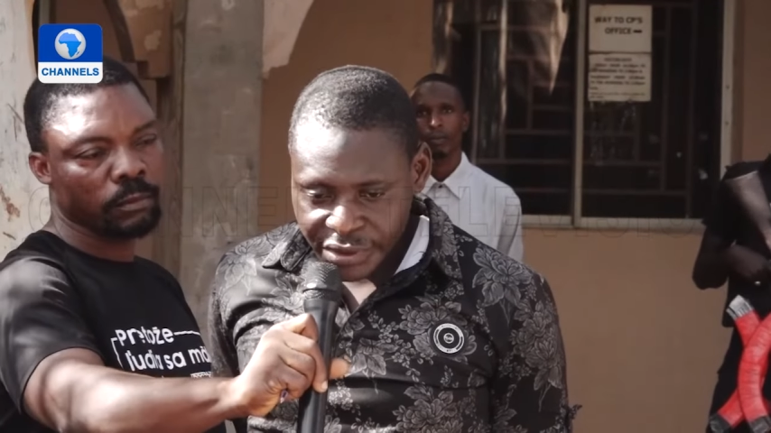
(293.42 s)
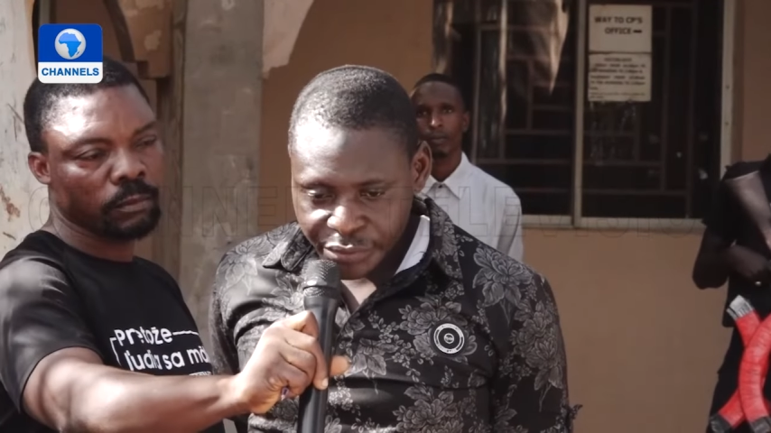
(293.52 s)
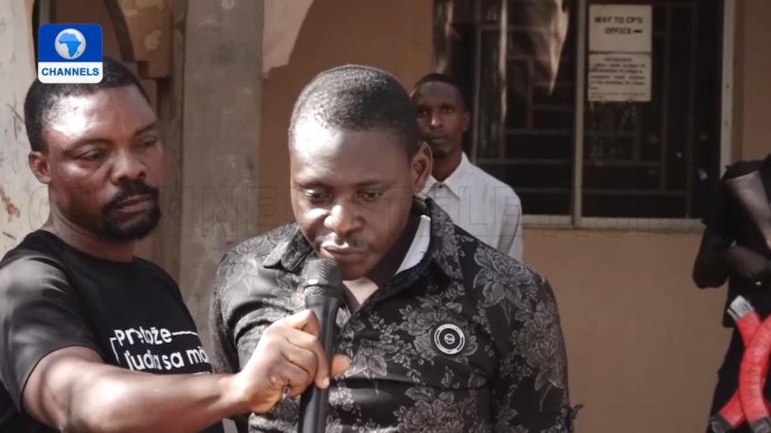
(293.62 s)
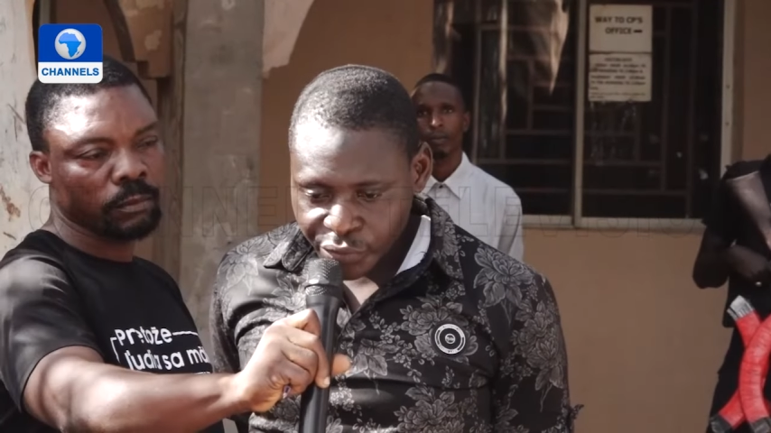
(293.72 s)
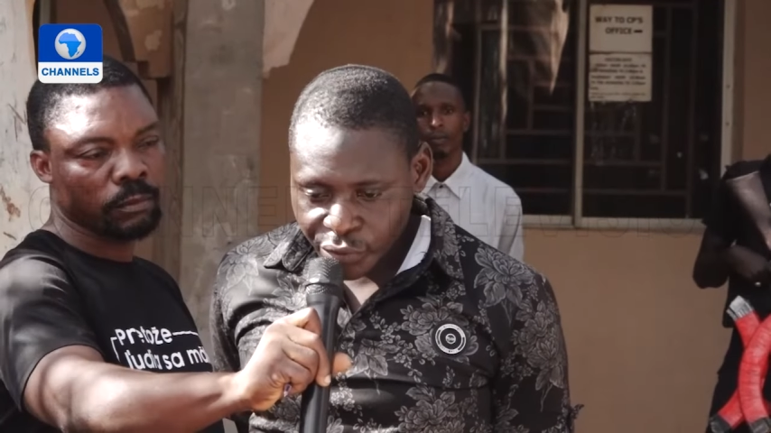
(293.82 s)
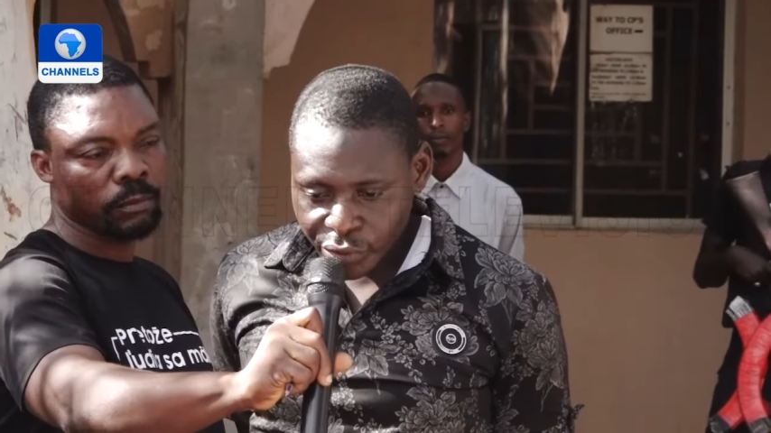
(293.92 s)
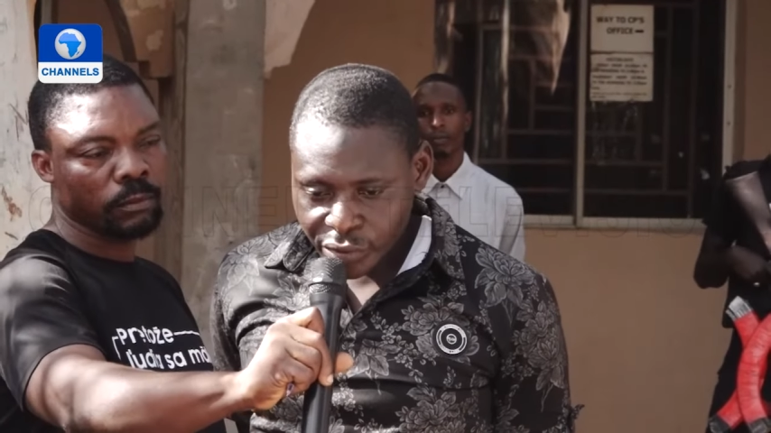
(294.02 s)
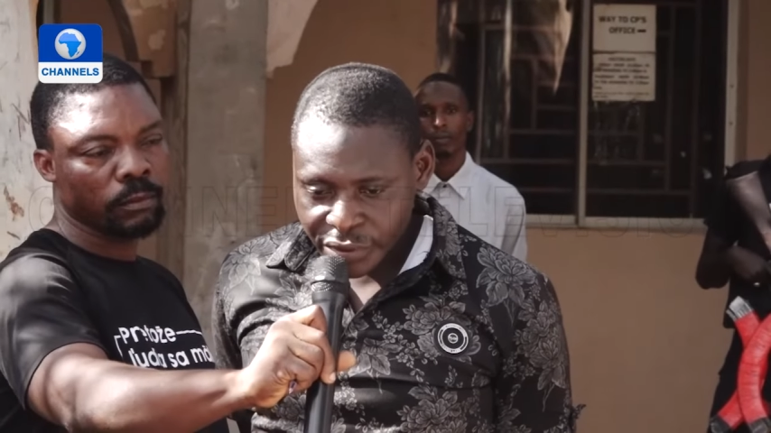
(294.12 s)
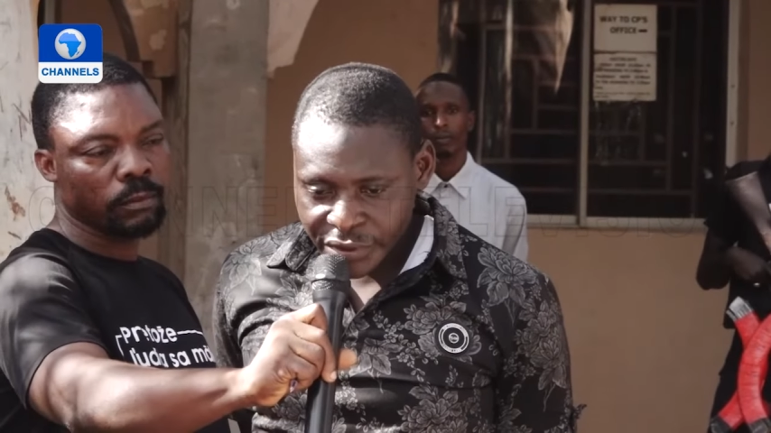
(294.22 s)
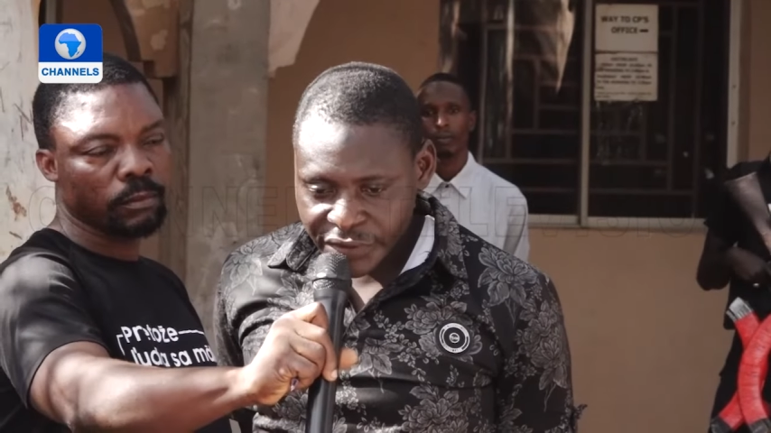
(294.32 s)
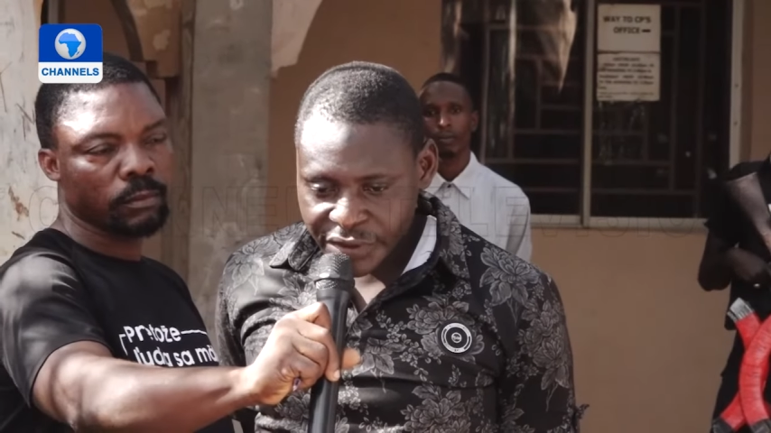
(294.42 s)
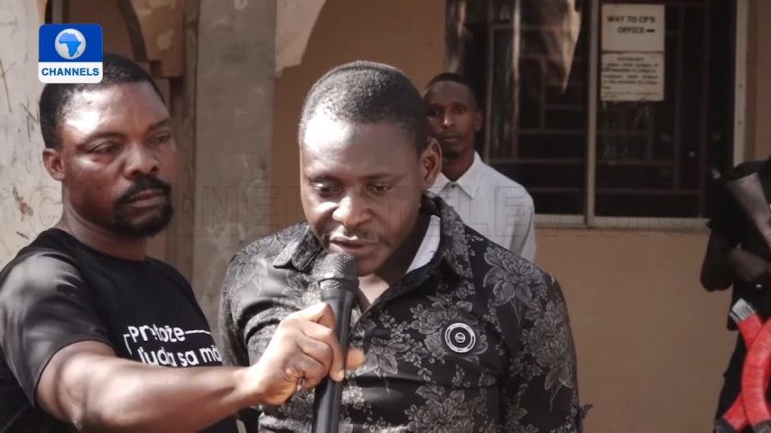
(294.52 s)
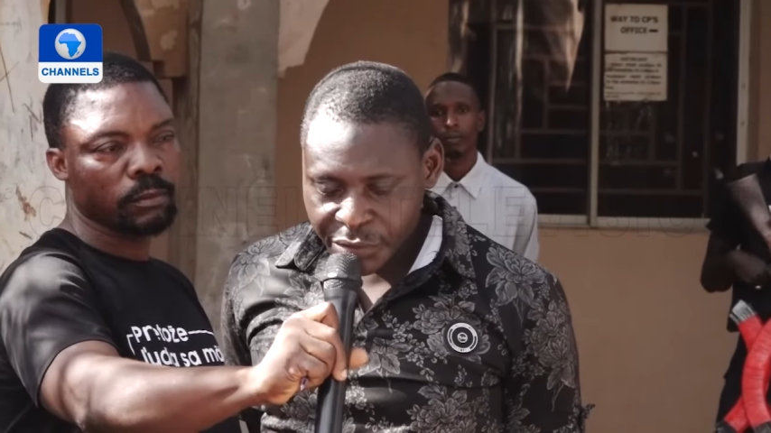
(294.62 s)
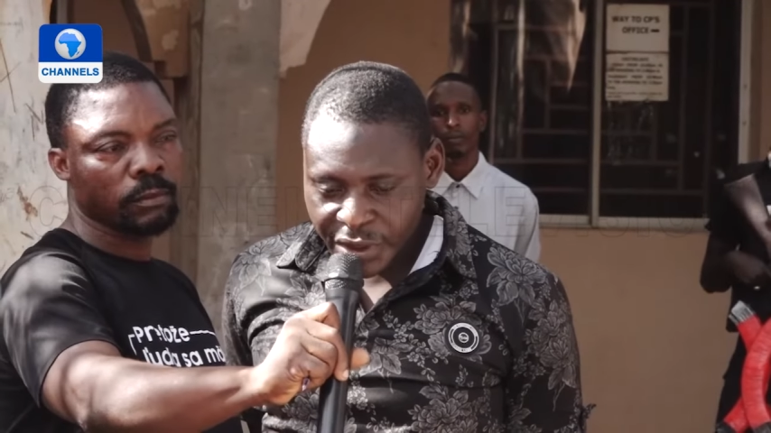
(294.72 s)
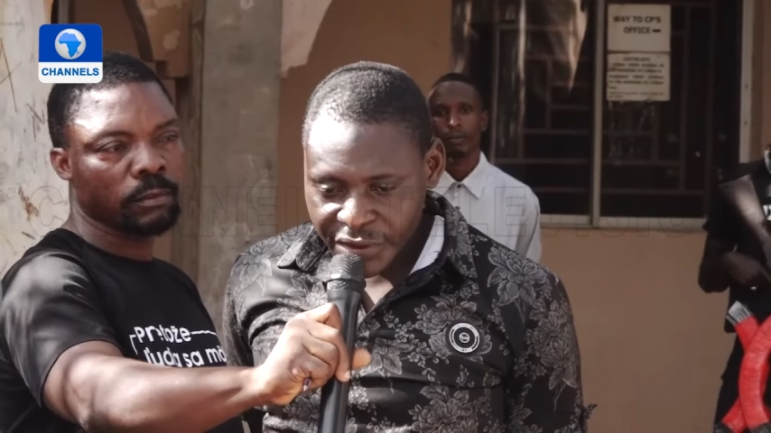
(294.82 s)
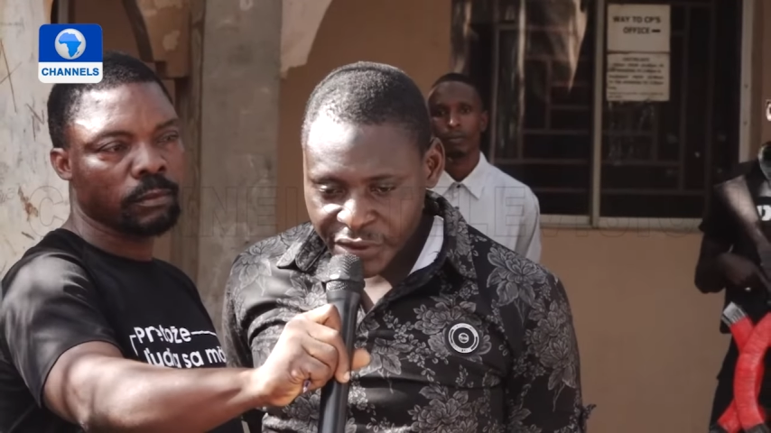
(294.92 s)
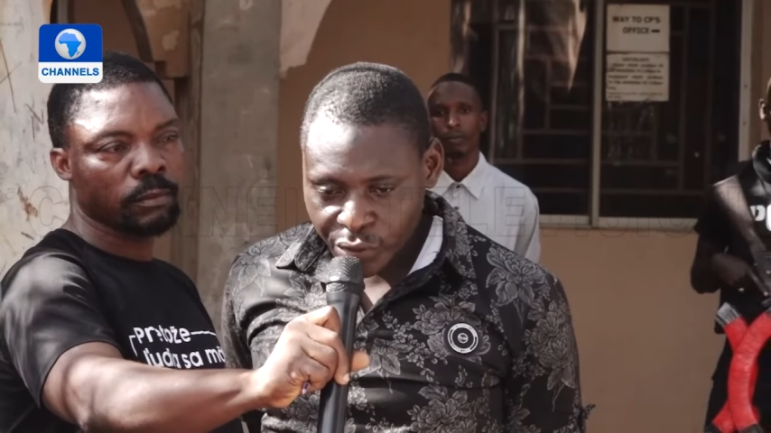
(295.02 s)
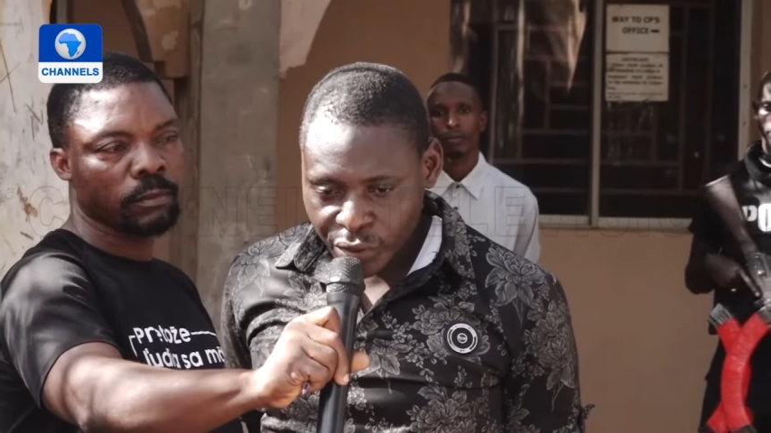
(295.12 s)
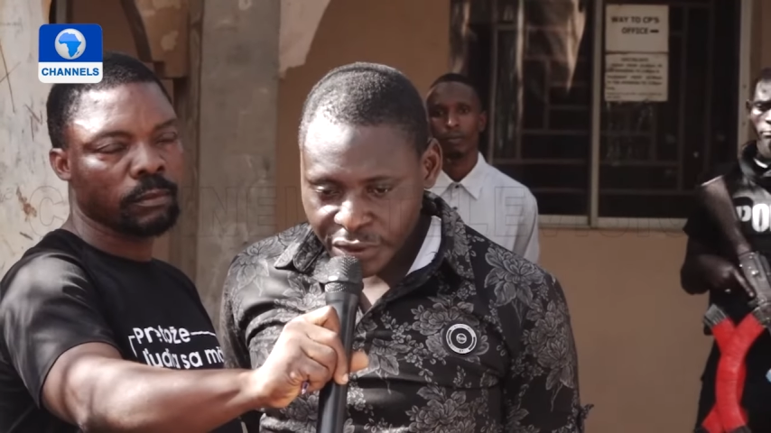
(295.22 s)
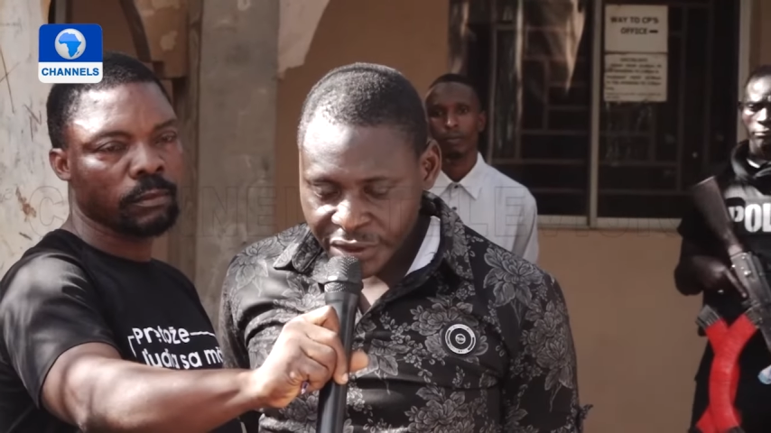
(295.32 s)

Speaker 1: it before. This is my second